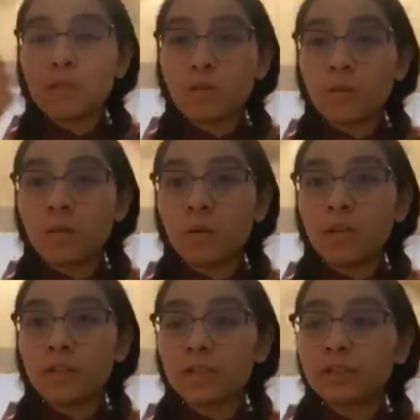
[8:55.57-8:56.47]

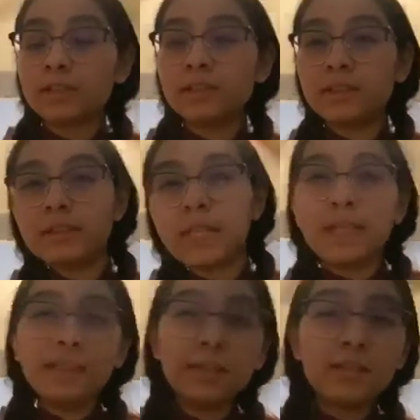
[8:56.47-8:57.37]
or
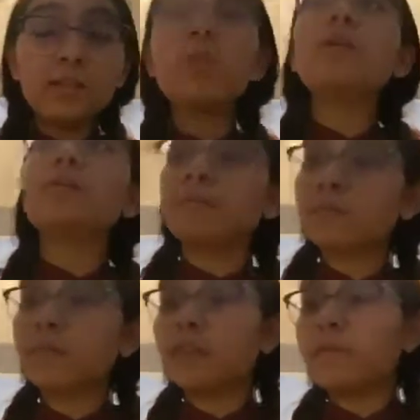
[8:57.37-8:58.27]
daily. Well,
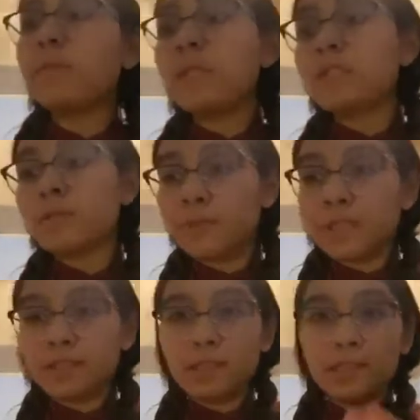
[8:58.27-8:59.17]
for me, it's
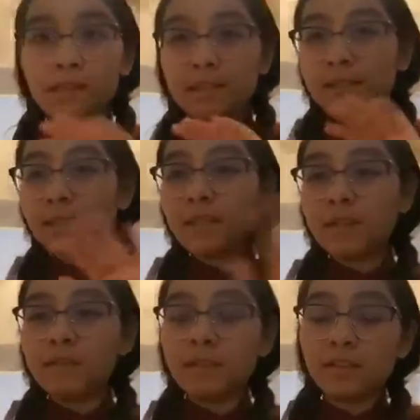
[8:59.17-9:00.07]
weekly, like seeing
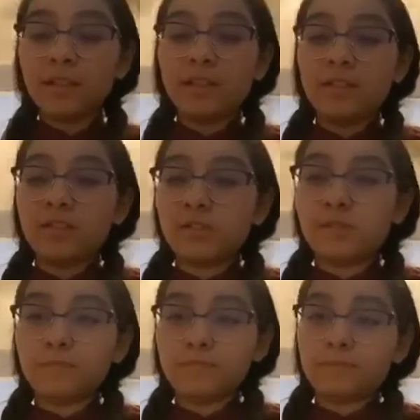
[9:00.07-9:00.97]
everything that I need to do
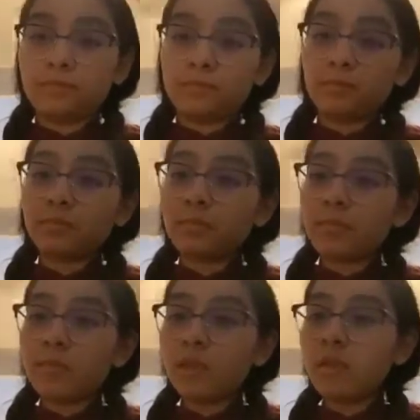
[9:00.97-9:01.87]

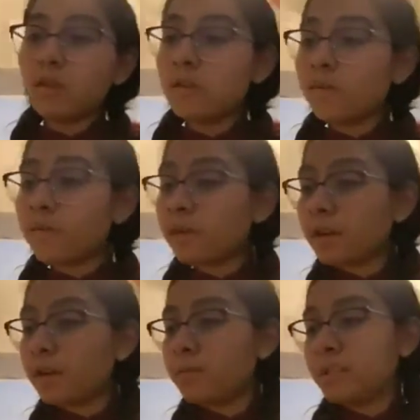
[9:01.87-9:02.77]
for
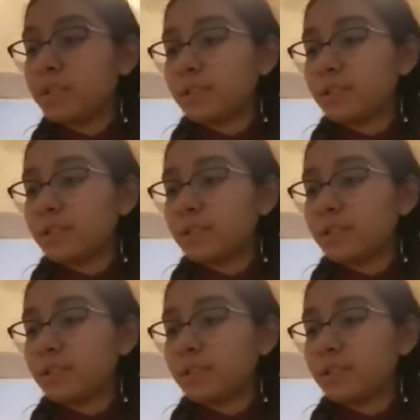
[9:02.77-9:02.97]
a week.